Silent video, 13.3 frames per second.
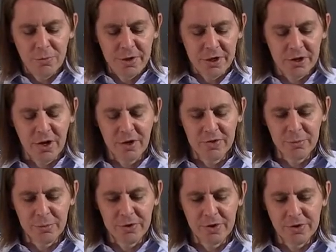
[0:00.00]
be at a
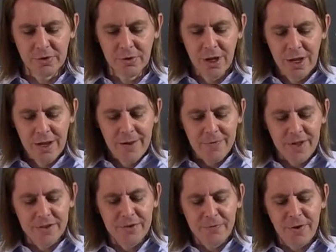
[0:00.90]
constant potential.
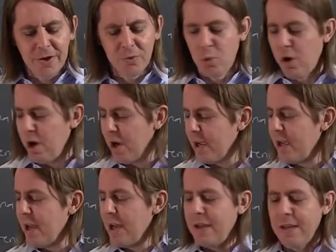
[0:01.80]
That's in fact why
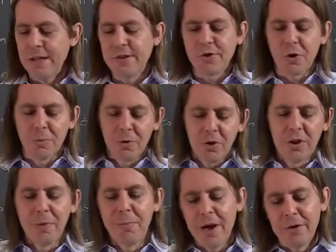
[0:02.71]
each terminal on
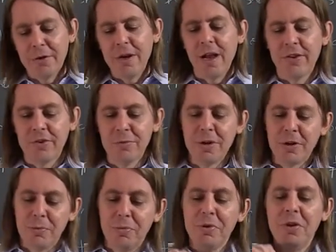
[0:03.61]
the battery has to be
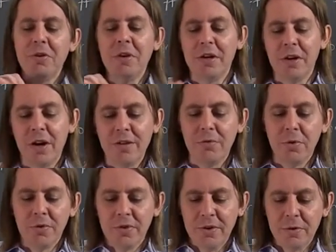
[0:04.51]
completely at 9
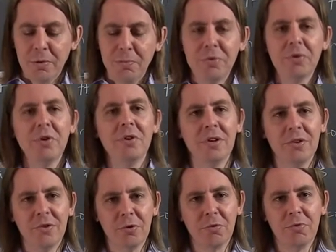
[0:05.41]
volts and completely at
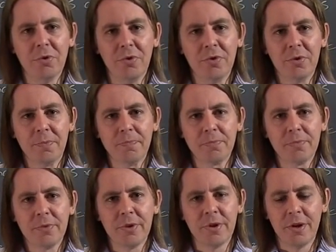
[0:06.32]
0 volts,
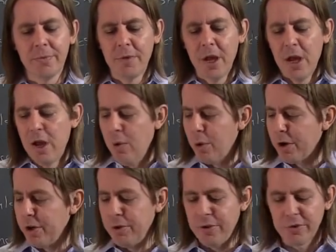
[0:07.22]
okay? We're
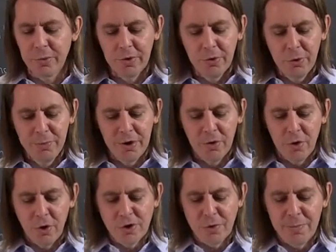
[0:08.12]
going to do this with a little bit
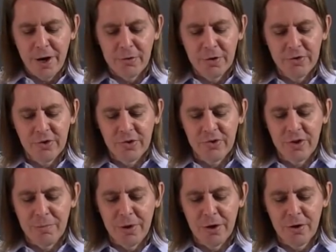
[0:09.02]
larger battery so you can see
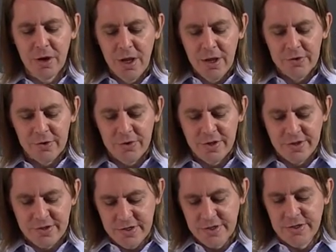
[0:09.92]
it better. So
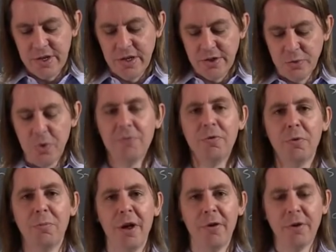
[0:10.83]
this is a 12
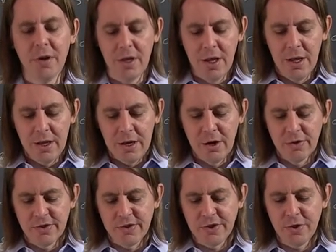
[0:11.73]
volt battery.
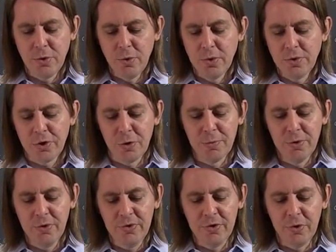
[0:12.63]
Here's its two
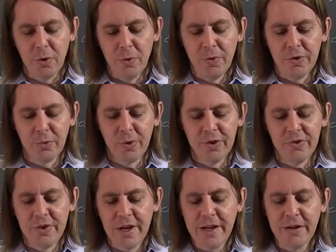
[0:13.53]
terminals. So this one
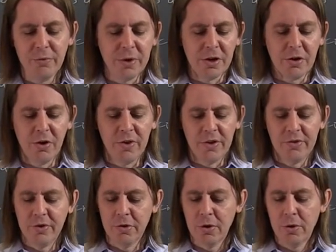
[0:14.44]
is negative, we can call that
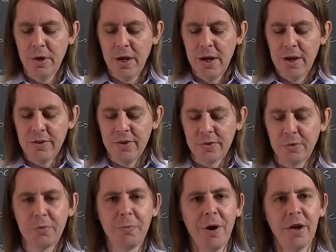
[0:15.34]
0. This
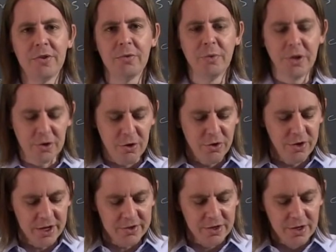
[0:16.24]
one's positive, we can call
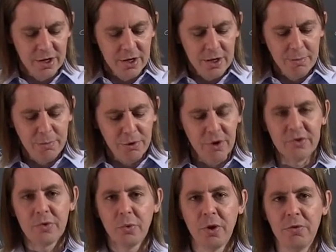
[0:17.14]
that
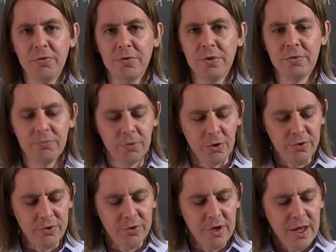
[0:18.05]
plus 12
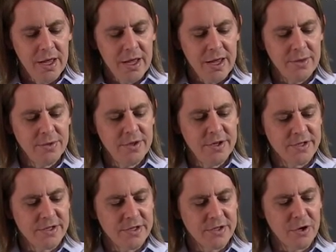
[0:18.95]
volts. And
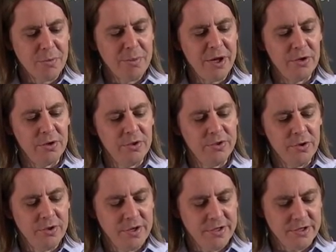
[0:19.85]
this is our metal. So
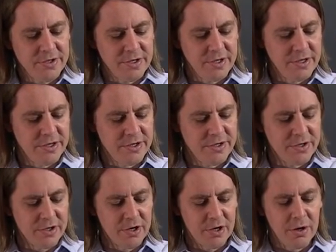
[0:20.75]
this is
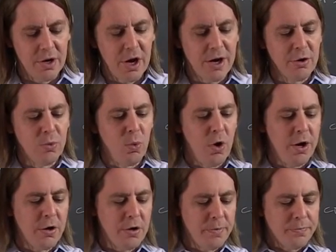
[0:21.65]
uh, iron
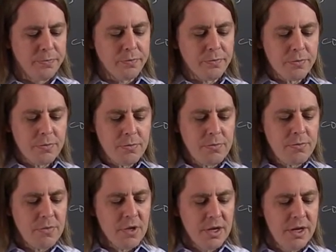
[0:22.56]
wire
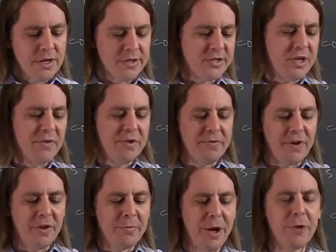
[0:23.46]
it's
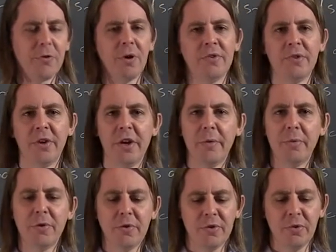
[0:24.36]
75 microns in
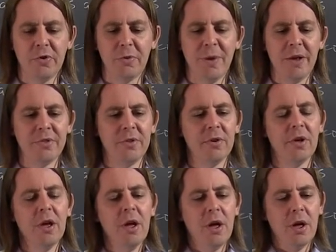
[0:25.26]
diameter, so it's about the,
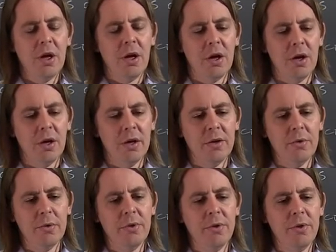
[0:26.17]
uh,
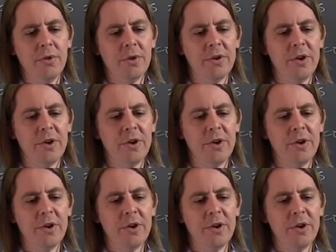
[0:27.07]
the